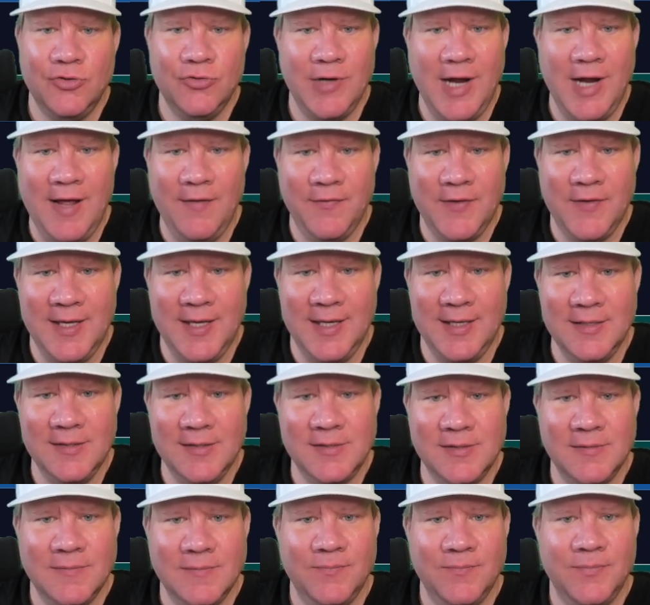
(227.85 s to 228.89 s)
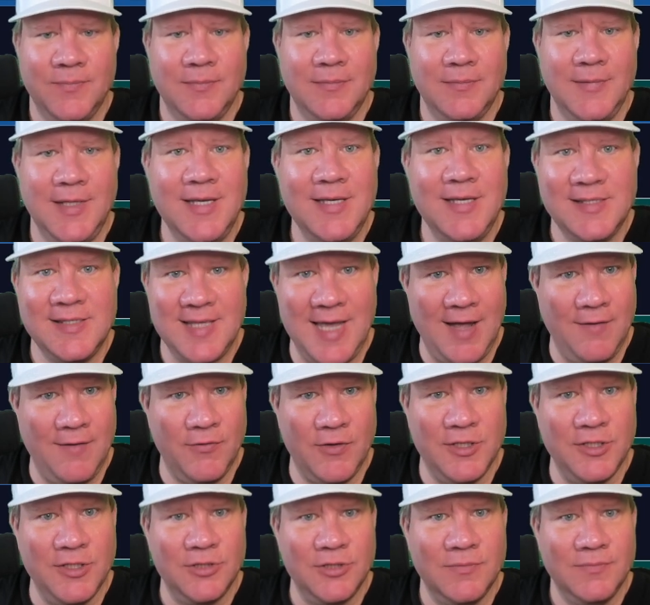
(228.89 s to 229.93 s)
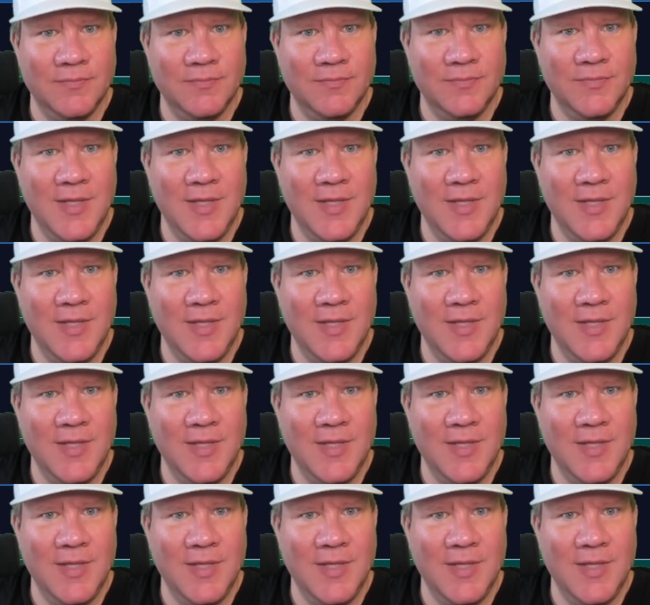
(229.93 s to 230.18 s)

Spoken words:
DraftKings is average.